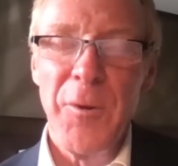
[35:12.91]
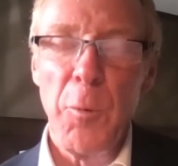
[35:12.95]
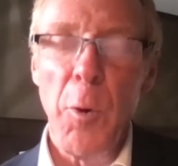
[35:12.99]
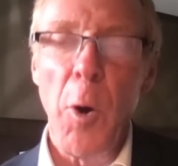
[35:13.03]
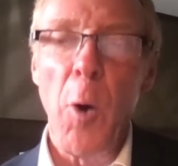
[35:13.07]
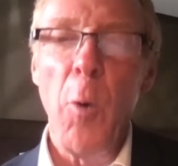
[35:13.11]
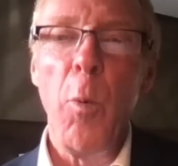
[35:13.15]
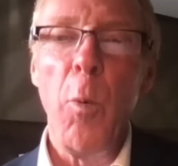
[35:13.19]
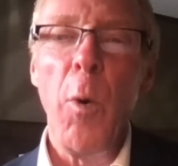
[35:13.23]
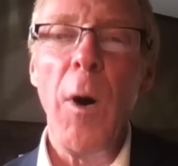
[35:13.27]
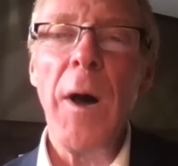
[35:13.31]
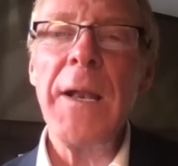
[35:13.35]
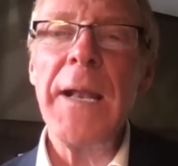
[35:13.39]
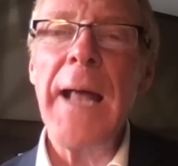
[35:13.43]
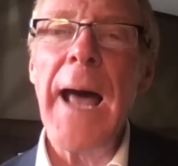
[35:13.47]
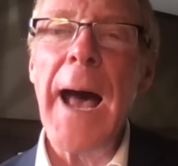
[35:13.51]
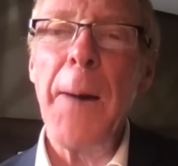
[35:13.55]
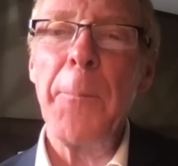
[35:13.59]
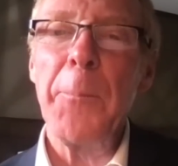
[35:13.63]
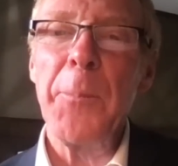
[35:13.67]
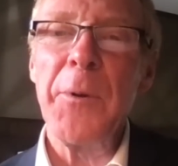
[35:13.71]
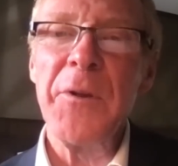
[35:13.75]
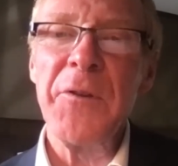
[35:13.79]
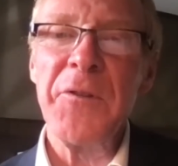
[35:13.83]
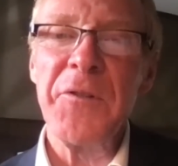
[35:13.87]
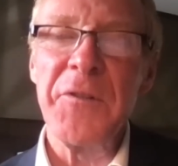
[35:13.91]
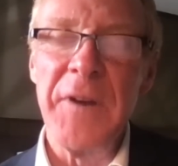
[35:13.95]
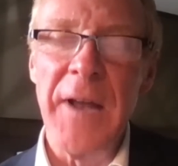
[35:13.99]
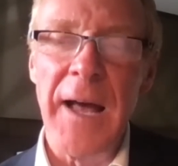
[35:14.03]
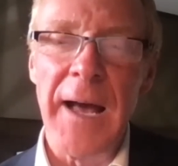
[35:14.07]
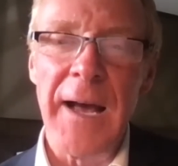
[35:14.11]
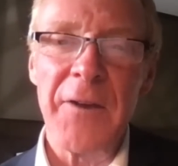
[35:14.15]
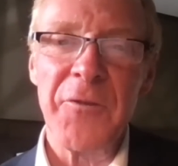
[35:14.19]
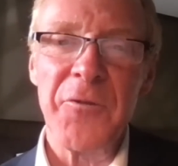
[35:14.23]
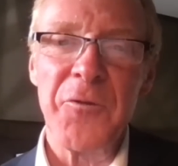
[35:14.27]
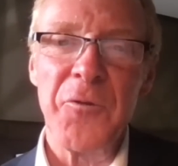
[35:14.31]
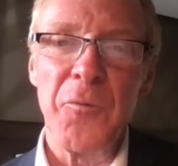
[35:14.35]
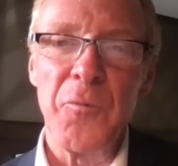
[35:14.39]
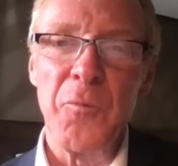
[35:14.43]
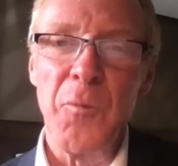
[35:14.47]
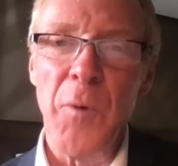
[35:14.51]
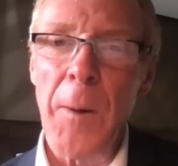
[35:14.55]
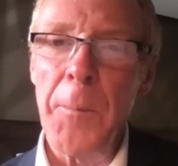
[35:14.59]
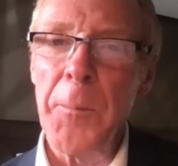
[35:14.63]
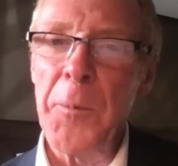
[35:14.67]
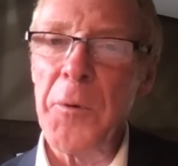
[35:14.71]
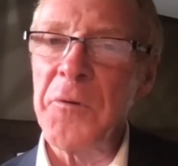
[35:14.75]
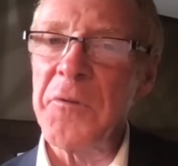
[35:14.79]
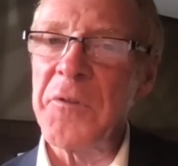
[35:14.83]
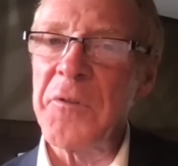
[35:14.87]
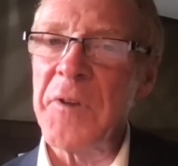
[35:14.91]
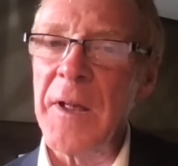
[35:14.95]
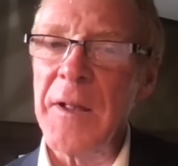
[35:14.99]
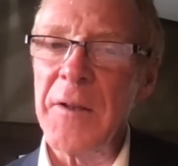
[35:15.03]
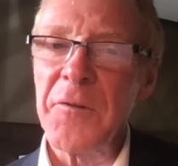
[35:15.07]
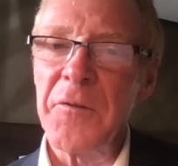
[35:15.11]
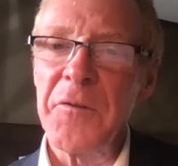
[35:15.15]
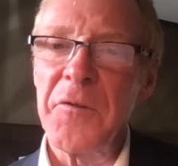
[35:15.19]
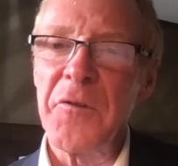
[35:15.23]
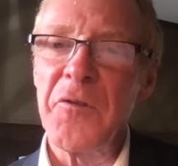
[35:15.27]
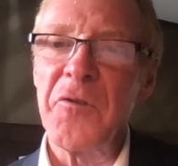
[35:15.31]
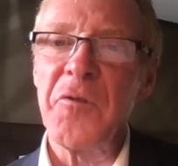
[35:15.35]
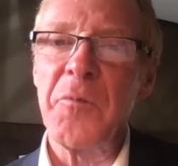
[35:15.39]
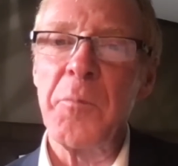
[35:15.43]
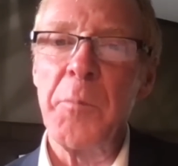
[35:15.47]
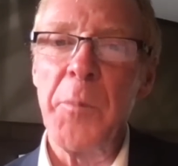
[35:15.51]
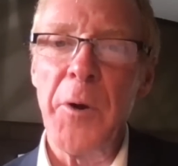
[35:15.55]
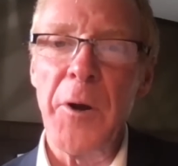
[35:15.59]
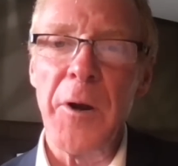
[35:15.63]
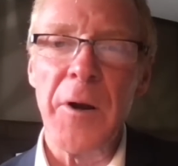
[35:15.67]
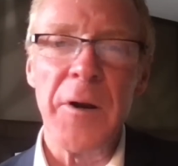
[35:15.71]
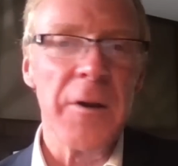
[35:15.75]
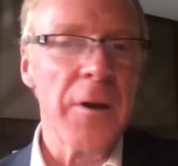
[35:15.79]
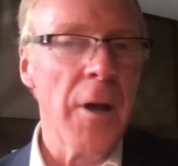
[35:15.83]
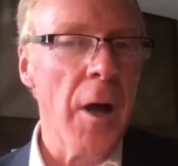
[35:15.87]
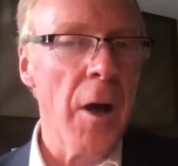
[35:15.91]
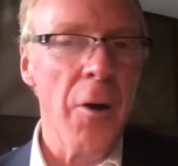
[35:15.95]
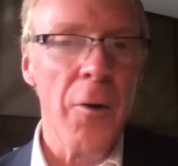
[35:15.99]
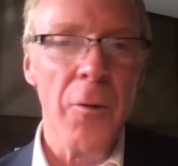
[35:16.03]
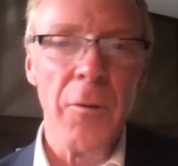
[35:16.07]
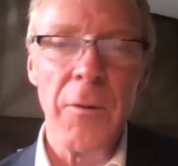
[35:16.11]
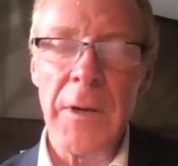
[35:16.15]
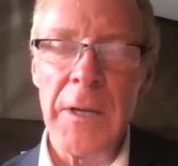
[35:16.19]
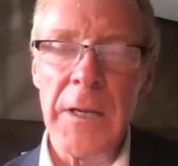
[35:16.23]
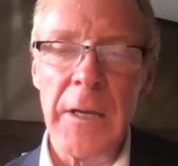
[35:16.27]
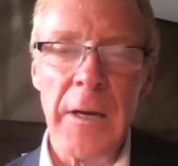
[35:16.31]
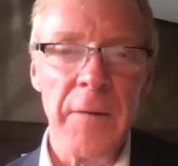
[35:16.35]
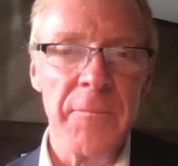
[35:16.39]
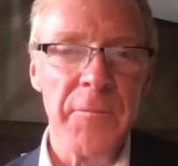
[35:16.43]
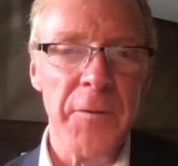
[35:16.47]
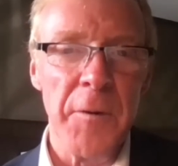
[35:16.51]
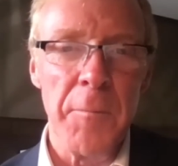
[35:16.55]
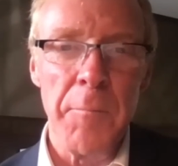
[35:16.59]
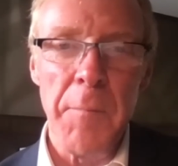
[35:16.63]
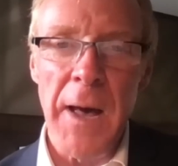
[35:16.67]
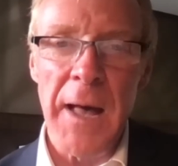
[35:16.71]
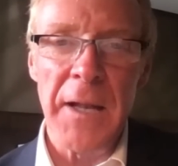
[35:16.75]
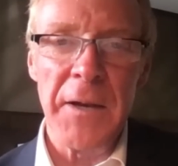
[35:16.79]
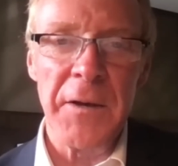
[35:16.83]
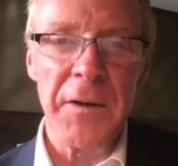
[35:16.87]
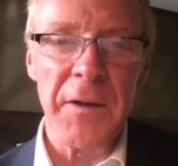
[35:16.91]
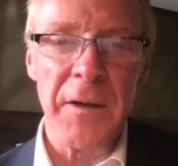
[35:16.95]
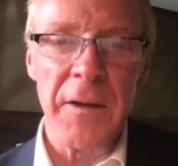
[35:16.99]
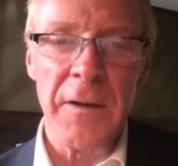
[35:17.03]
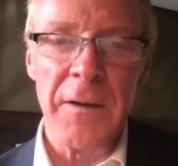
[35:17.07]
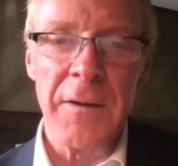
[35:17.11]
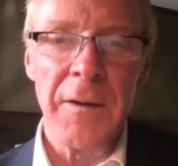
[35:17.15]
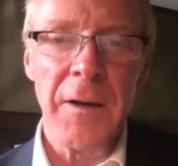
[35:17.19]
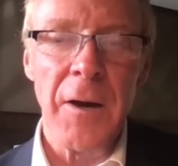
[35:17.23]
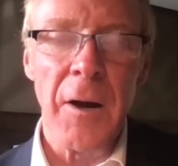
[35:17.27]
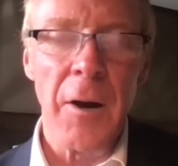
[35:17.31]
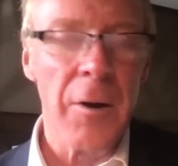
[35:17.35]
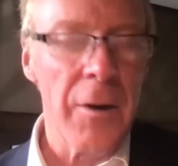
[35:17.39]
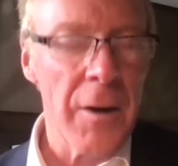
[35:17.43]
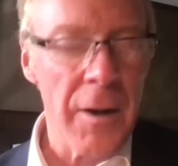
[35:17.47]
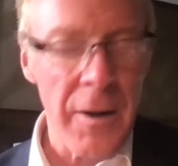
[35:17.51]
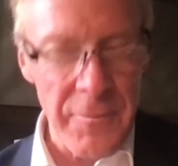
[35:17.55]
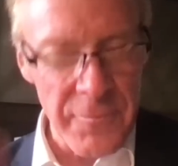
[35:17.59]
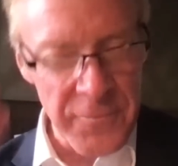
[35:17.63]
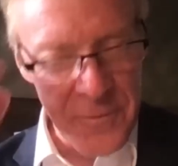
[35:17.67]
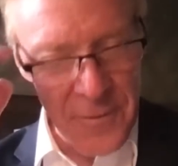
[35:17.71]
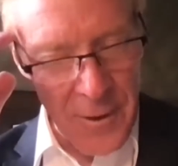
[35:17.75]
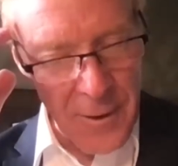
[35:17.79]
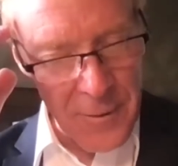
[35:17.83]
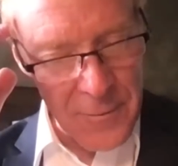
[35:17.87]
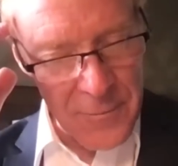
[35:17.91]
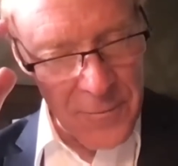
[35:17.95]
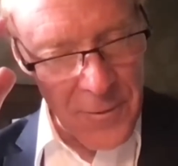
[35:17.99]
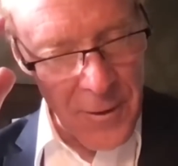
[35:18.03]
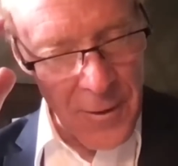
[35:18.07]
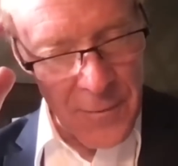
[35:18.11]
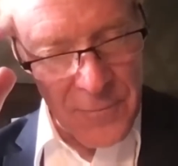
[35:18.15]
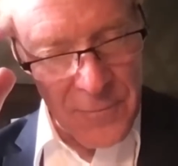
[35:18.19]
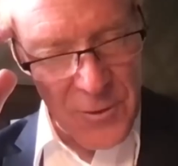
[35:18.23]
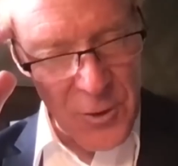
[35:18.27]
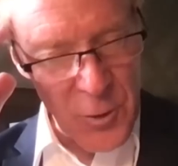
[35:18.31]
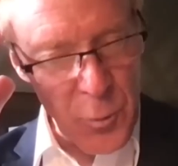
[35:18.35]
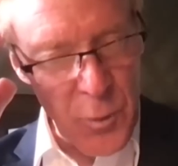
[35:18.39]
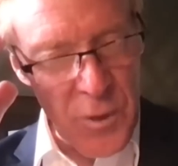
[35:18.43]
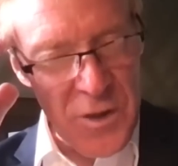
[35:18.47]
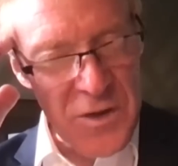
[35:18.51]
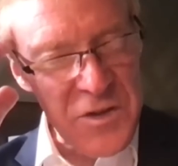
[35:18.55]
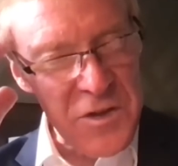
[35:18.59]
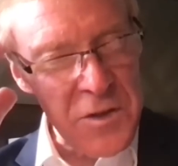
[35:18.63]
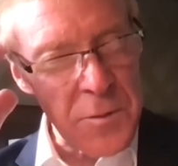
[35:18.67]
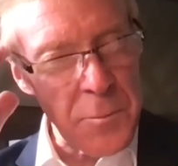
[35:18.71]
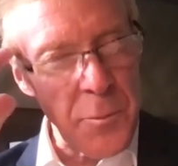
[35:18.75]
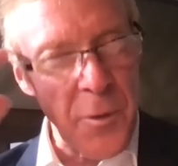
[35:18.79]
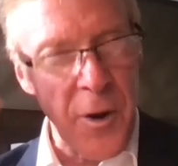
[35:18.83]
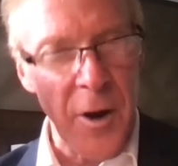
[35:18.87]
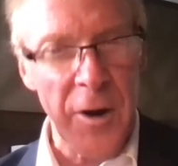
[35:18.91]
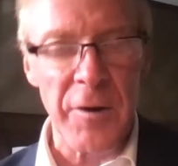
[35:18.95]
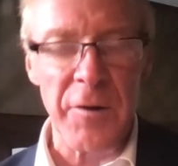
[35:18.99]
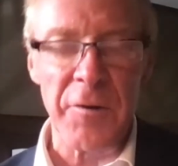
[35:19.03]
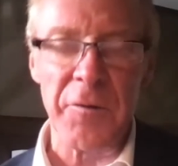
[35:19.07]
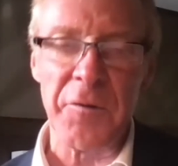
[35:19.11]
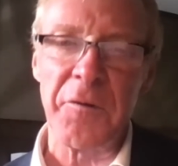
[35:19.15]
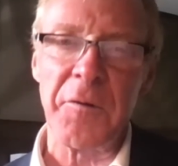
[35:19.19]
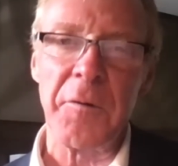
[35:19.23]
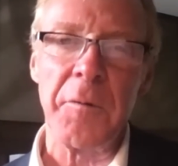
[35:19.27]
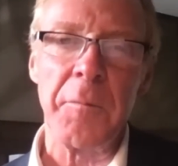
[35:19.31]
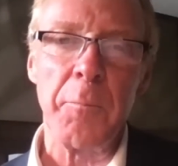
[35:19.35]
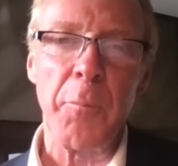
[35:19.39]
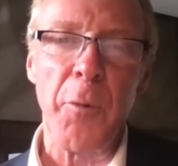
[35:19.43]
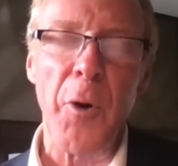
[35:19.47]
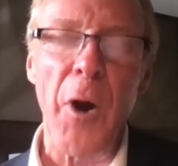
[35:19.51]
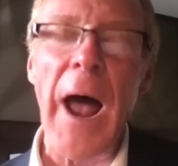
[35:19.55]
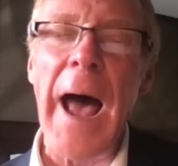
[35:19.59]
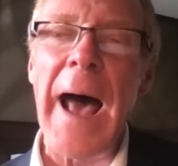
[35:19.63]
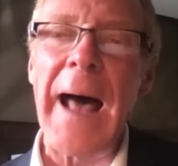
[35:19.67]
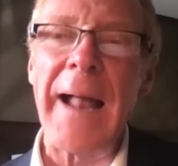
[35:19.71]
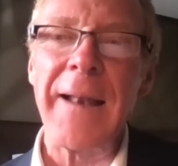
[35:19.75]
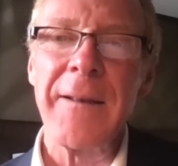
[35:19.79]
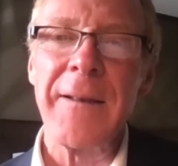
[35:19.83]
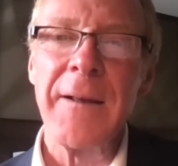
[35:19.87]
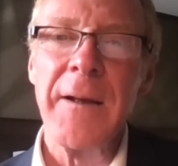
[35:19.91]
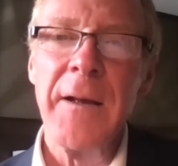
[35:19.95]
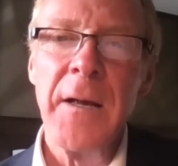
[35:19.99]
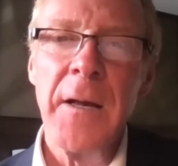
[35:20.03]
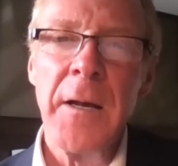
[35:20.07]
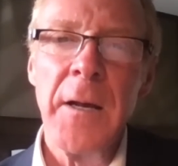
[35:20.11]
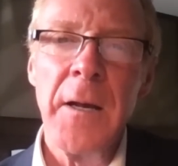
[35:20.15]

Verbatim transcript: Well, what happens next represents the spirit not only of Amanda or of, of, of Louisa Barnes Pratt,